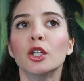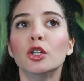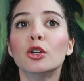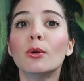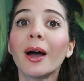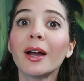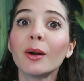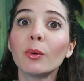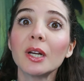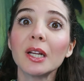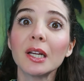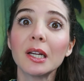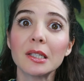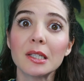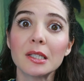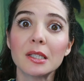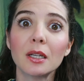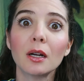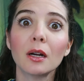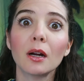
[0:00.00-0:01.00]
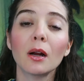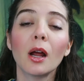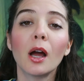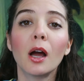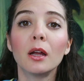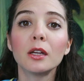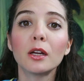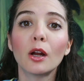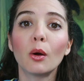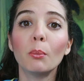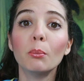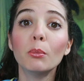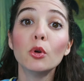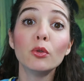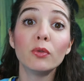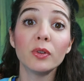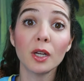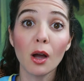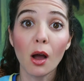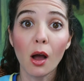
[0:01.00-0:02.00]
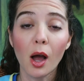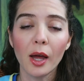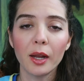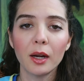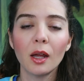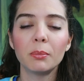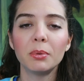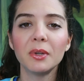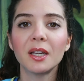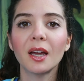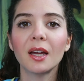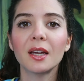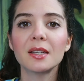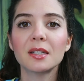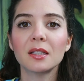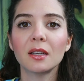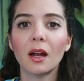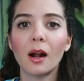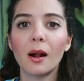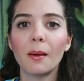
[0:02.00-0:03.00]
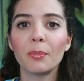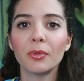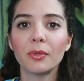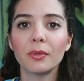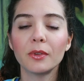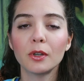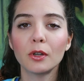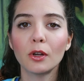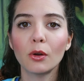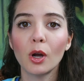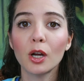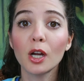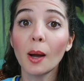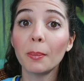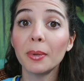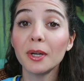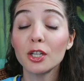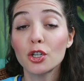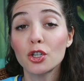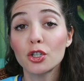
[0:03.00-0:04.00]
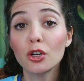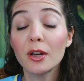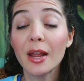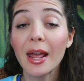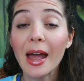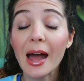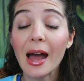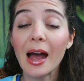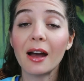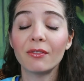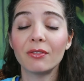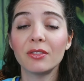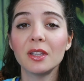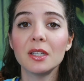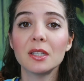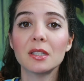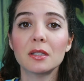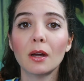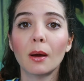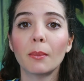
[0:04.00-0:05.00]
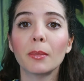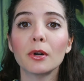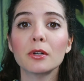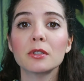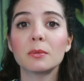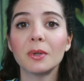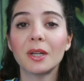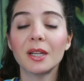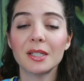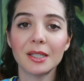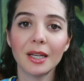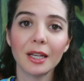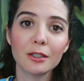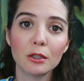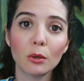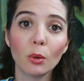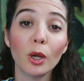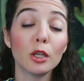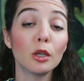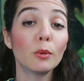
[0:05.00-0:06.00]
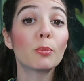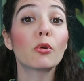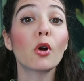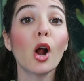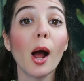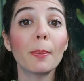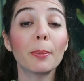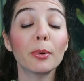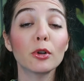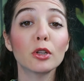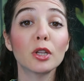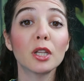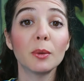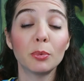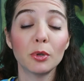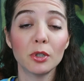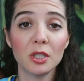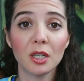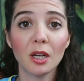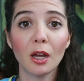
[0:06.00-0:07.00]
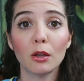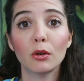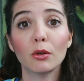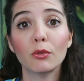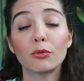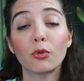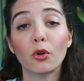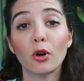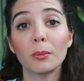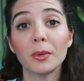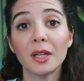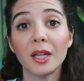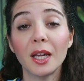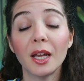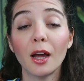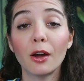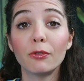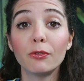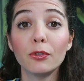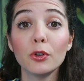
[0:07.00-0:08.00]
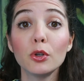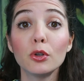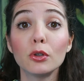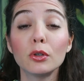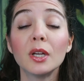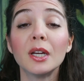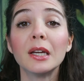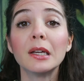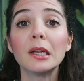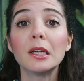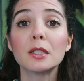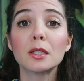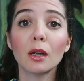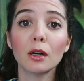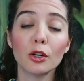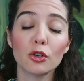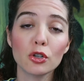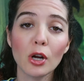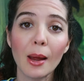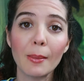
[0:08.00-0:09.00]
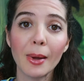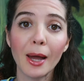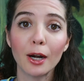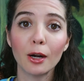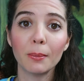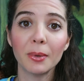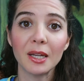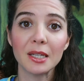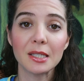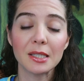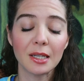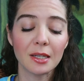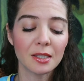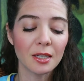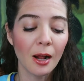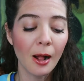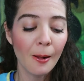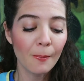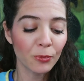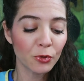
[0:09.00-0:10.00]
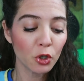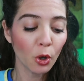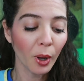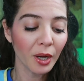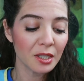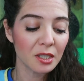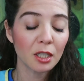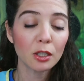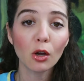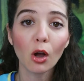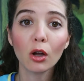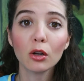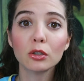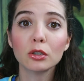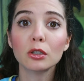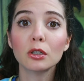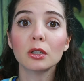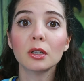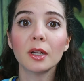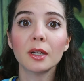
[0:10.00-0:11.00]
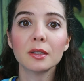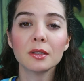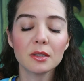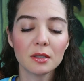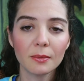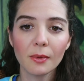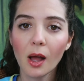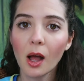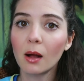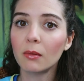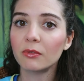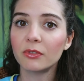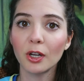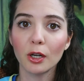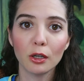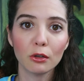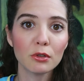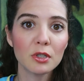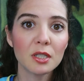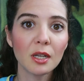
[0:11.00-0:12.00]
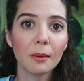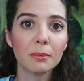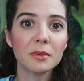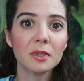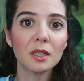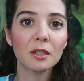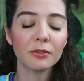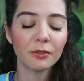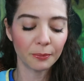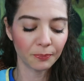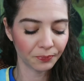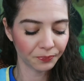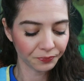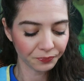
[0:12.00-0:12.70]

you might want to consider, you know, moving on, because, um, you know, a company should have these numbers, because that's the way you properly put together and formulate a food, is on a dry matter basis. So I did call Kirkland's, um, very receptive,